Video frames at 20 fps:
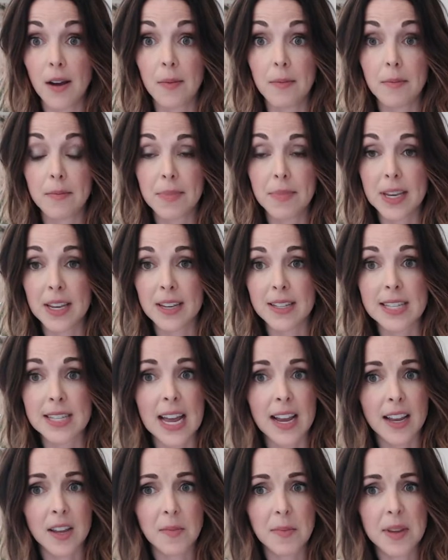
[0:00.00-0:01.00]
Because
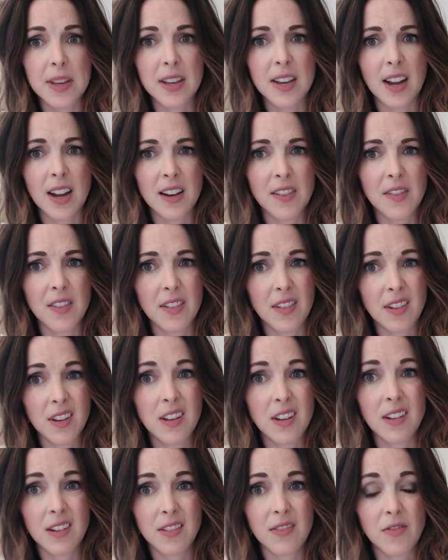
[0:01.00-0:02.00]
that can be kind of
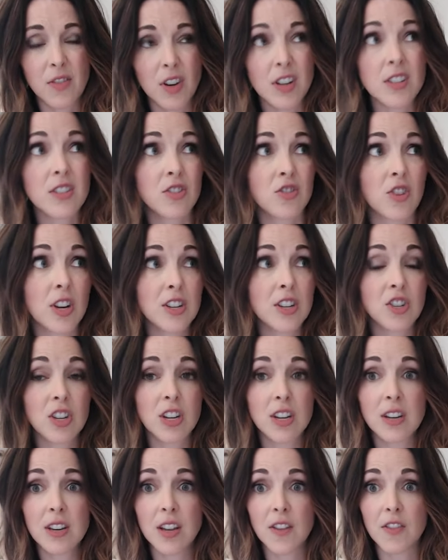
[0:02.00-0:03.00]
a
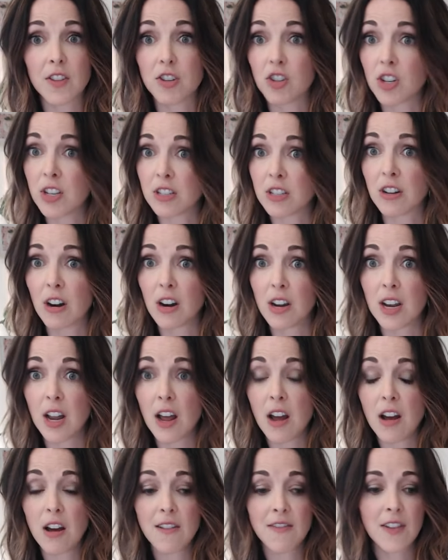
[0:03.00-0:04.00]
frustration if you're just starting
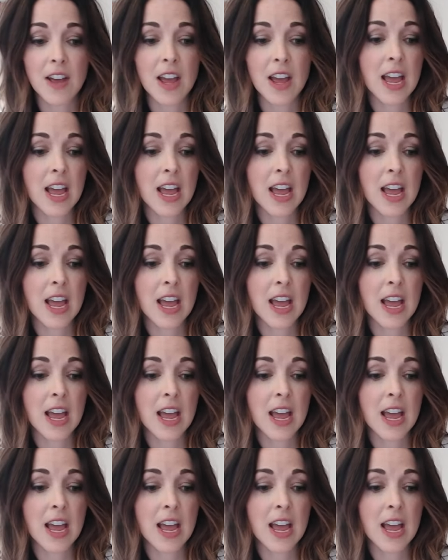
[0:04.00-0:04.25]
off